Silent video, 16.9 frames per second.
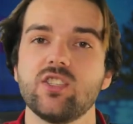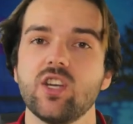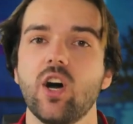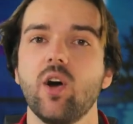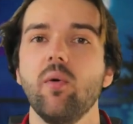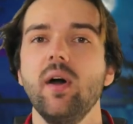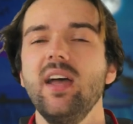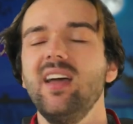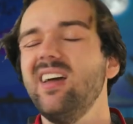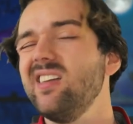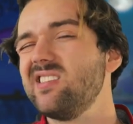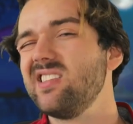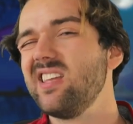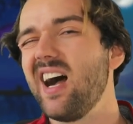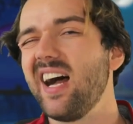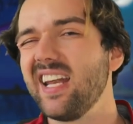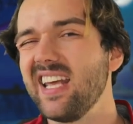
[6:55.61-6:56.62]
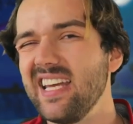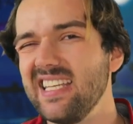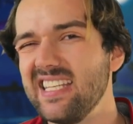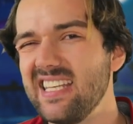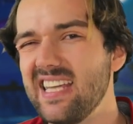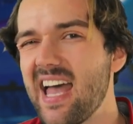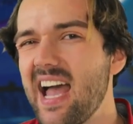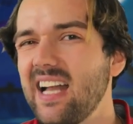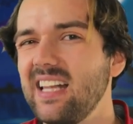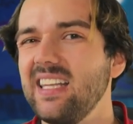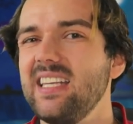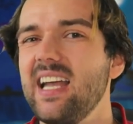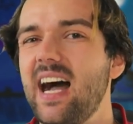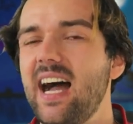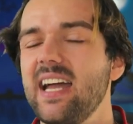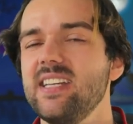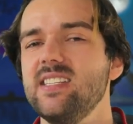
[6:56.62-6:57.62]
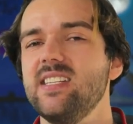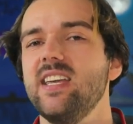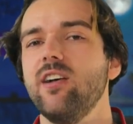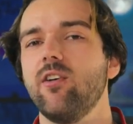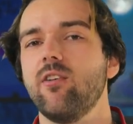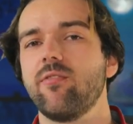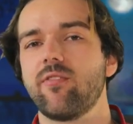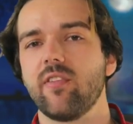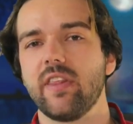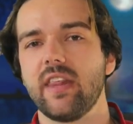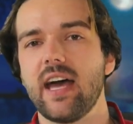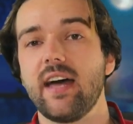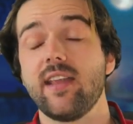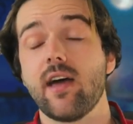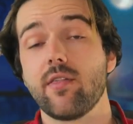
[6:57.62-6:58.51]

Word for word: So it's not exactly ideal for that.